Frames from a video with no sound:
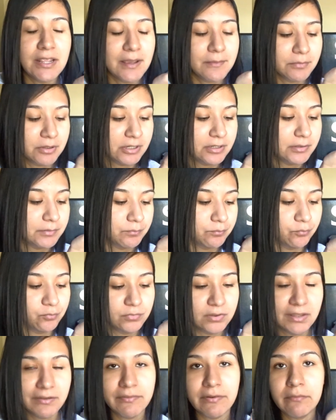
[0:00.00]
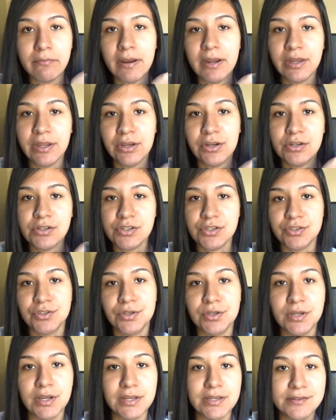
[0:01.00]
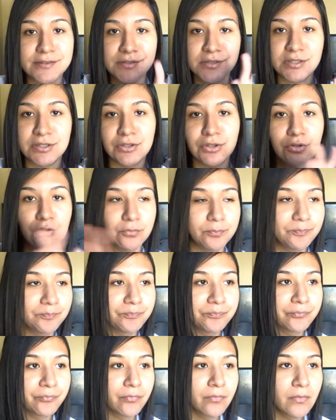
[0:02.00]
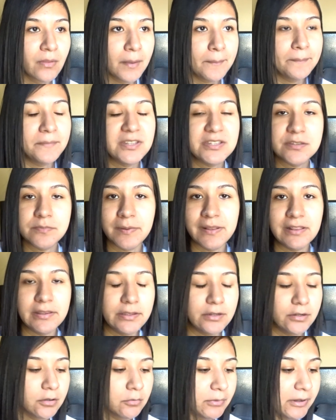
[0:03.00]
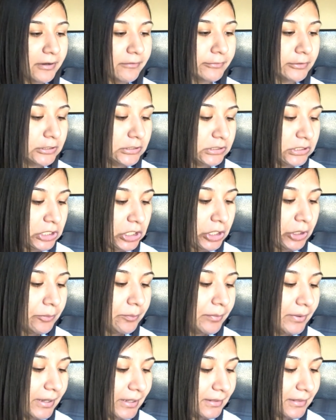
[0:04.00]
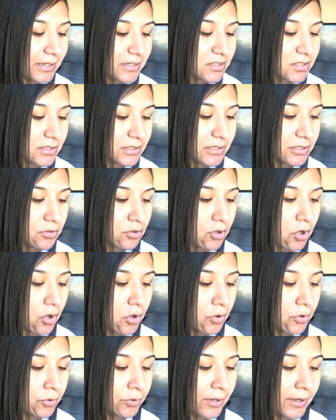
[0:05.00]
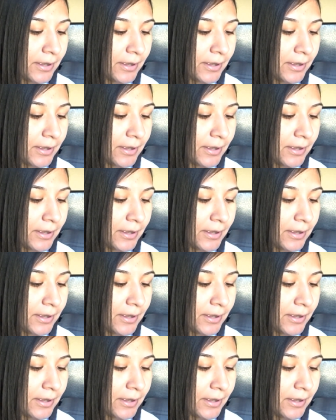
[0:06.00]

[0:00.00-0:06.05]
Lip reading: I'm gonna leave it right here just so you guys, you know, misspelling or whatever, but that's a little code.